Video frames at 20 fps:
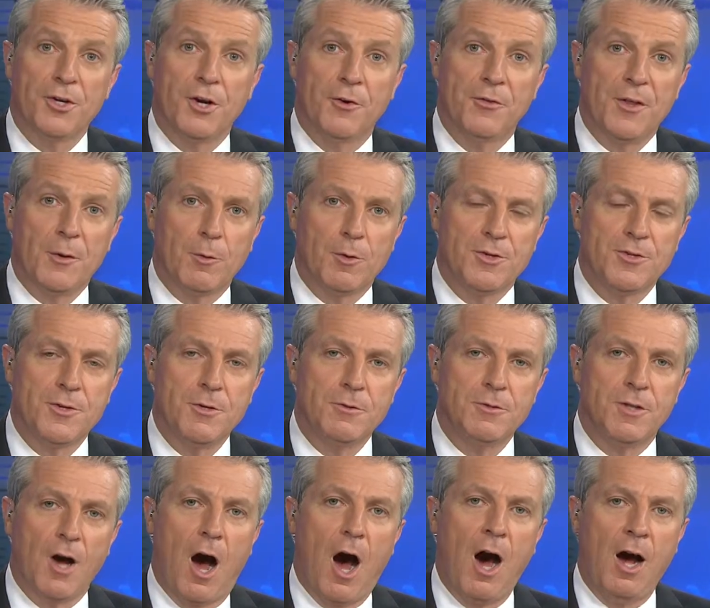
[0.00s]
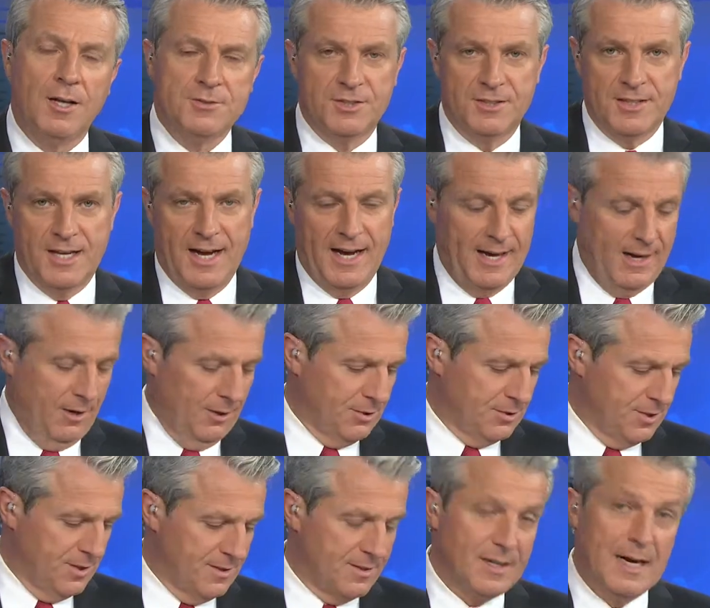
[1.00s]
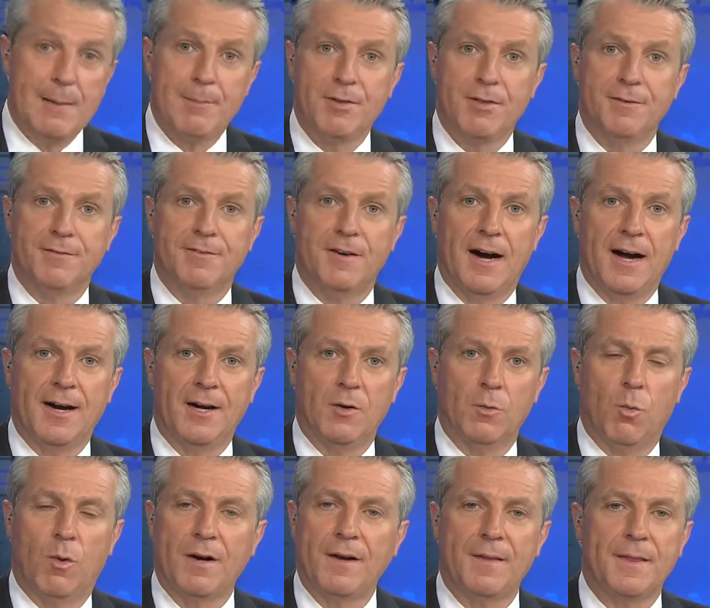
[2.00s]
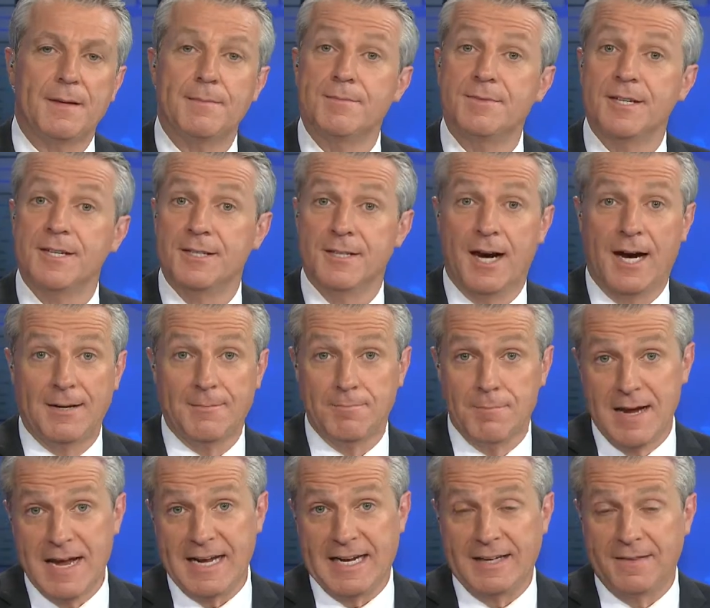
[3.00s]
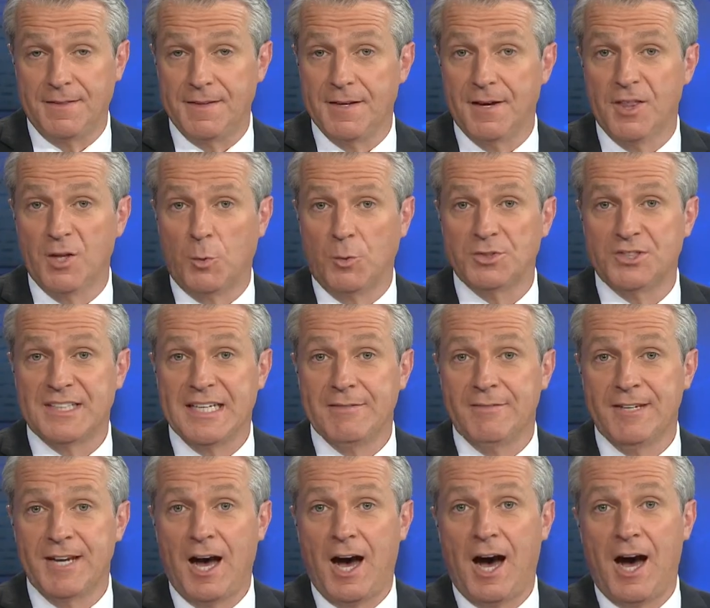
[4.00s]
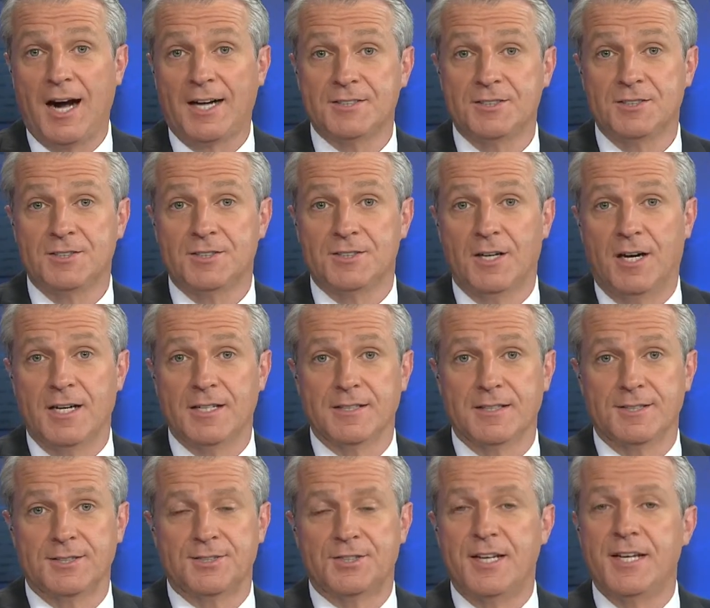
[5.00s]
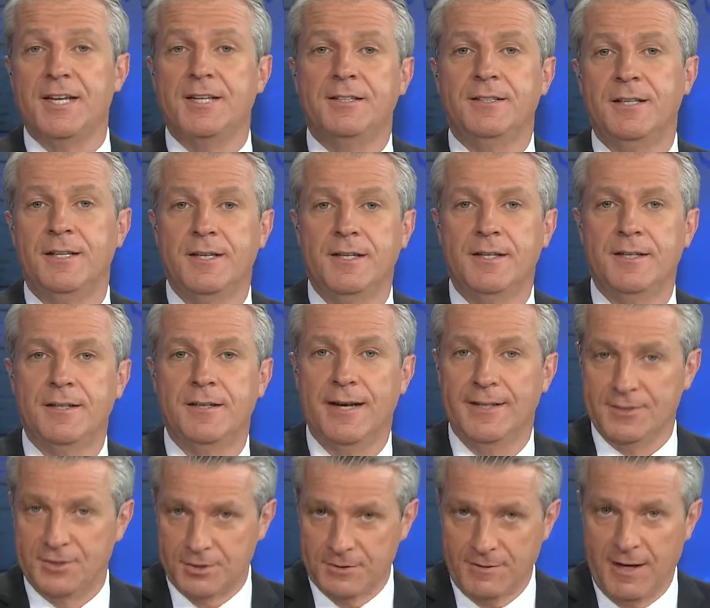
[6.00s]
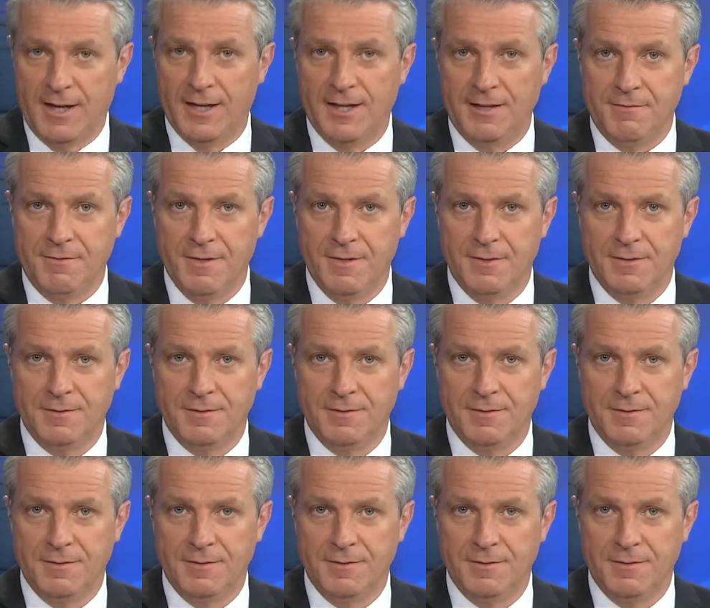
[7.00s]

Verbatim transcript: note, there were two dogs in the house at the time of the fire. One of them did not make it. The other was given oxygen on the scene and survived.